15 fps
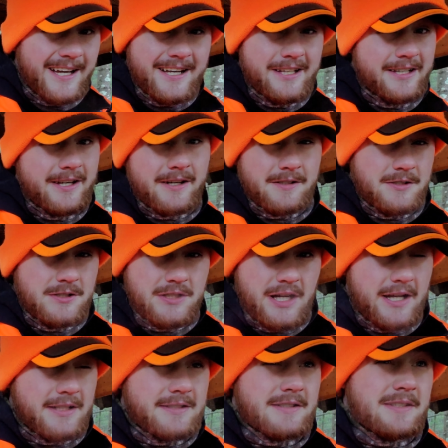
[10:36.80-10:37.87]
any
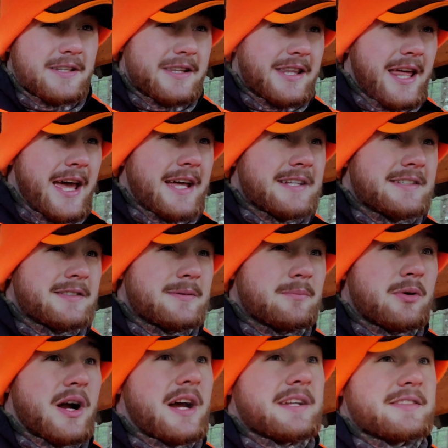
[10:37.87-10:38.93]
gunshots. That's
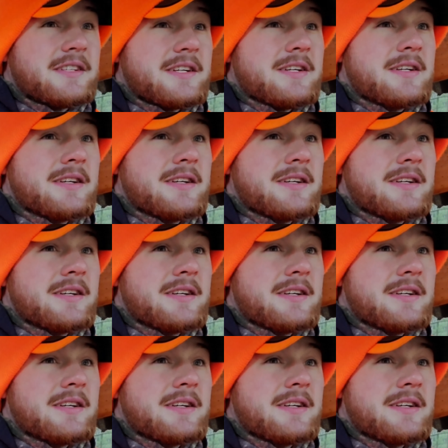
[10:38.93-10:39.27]
surprising.